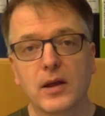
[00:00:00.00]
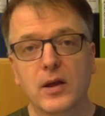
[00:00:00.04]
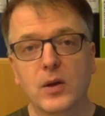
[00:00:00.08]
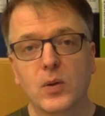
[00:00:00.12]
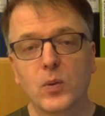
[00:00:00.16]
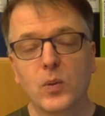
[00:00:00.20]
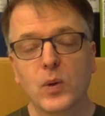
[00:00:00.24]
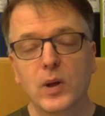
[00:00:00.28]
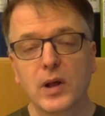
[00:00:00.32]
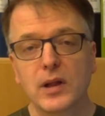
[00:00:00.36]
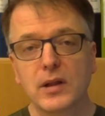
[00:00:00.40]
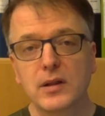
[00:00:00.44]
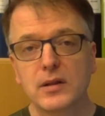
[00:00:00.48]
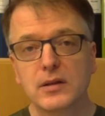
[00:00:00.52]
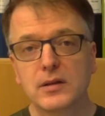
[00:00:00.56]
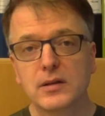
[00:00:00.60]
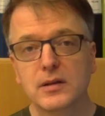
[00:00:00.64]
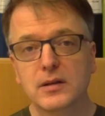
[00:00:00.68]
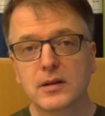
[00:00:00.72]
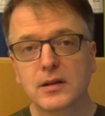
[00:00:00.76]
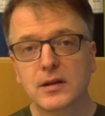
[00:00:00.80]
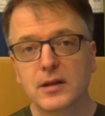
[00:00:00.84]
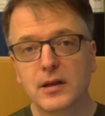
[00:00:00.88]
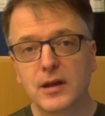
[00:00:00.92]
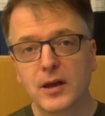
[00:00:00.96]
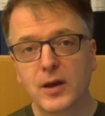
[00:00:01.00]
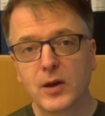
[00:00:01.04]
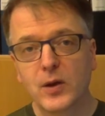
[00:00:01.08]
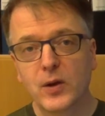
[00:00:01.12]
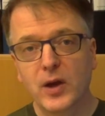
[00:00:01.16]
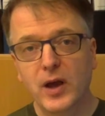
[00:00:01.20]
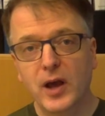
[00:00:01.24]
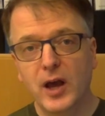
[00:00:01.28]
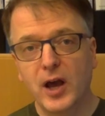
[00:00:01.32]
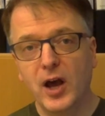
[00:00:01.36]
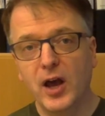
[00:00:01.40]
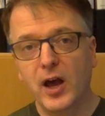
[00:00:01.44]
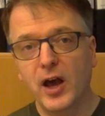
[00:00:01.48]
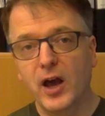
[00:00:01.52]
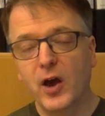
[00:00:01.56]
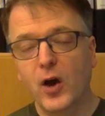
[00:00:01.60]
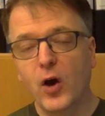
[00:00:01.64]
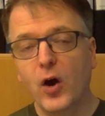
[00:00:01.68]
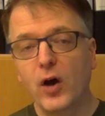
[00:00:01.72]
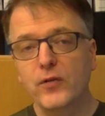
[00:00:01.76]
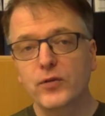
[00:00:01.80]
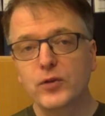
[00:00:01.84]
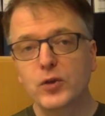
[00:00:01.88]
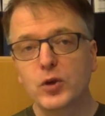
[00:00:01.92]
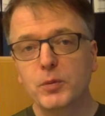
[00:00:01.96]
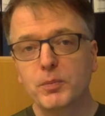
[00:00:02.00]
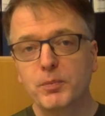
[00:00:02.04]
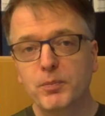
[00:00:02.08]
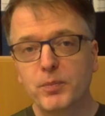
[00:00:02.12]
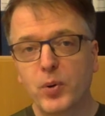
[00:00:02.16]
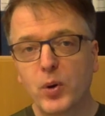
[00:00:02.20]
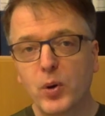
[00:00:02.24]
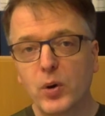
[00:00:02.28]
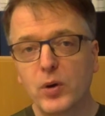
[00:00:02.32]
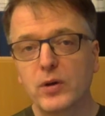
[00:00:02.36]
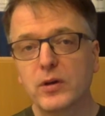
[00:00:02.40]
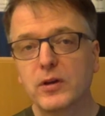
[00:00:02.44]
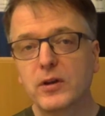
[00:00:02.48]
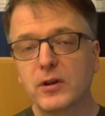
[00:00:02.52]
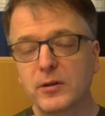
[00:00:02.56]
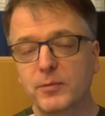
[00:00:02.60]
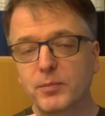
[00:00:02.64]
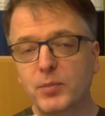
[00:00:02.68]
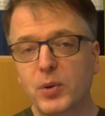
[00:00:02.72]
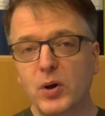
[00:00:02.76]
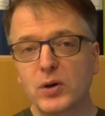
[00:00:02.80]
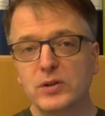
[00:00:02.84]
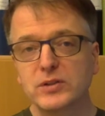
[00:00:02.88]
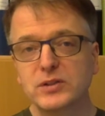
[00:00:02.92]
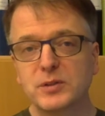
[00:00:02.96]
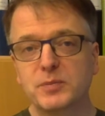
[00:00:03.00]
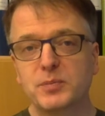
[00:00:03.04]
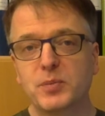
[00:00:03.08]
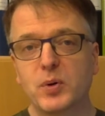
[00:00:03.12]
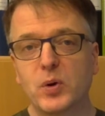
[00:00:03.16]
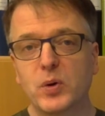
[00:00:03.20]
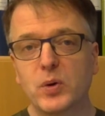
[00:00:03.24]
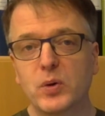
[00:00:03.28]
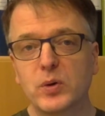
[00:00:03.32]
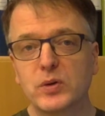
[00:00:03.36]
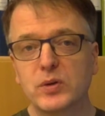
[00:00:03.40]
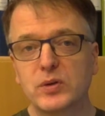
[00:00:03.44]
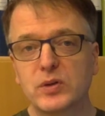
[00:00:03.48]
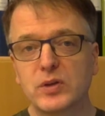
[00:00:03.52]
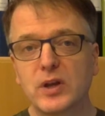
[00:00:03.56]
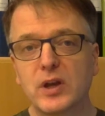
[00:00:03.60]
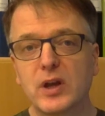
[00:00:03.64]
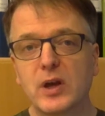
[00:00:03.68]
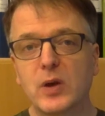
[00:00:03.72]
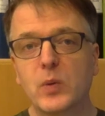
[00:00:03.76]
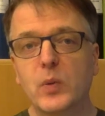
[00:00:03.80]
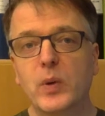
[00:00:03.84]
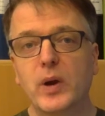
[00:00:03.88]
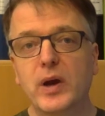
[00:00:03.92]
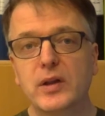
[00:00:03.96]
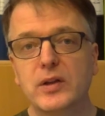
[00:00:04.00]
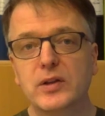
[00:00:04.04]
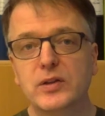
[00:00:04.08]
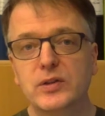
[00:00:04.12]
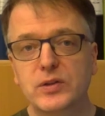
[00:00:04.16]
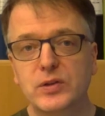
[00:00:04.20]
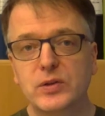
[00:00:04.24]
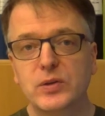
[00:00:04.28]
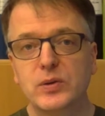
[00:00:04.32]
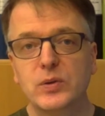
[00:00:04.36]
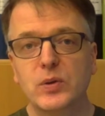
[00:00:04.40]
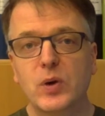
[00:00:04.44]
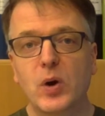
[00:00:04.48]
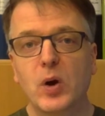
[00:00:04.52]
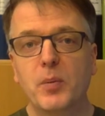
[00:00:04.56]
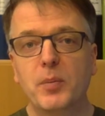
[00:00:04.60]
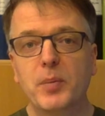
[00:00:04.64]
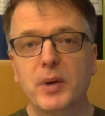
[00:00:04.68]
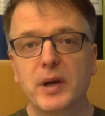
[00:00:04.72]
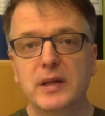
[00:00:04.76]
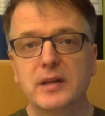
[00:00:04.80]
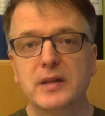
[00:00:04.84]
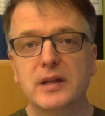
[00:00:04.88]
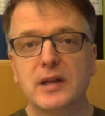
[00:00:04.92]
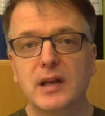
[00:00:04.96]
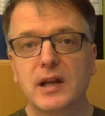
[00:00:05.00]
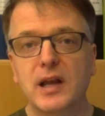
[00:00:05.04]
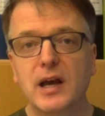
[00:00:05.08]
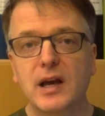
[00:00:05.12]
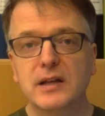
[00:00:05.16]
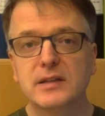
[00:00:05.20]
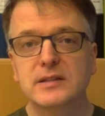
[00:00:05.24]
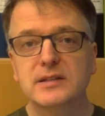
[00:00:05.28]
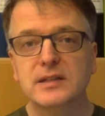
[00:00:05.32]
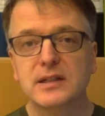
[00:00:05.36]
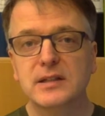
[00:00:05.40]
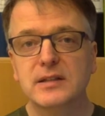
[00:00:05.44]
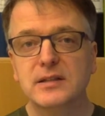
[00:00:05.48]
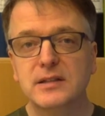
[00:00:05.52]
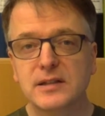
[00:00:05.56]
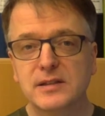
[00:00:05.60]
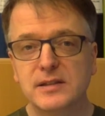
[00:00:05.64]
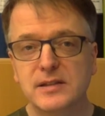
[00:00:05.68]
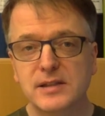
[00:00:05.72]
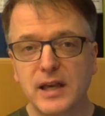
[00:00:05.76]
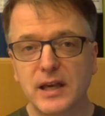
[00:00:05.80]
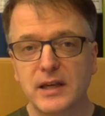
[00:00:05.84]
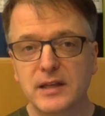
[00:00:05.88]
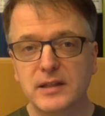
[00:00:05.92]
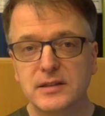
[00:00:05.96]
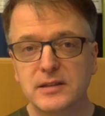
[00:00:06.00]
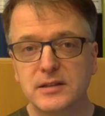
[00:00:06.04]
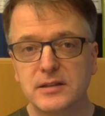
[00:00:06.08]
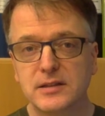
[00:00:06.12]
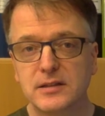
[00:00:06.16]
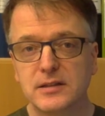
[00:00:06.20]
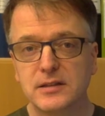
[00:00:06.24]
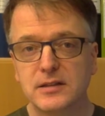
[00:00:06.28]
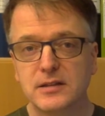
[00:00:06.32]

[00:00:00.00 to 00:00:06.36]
Well, after you pass the point where the two operating lines intersect,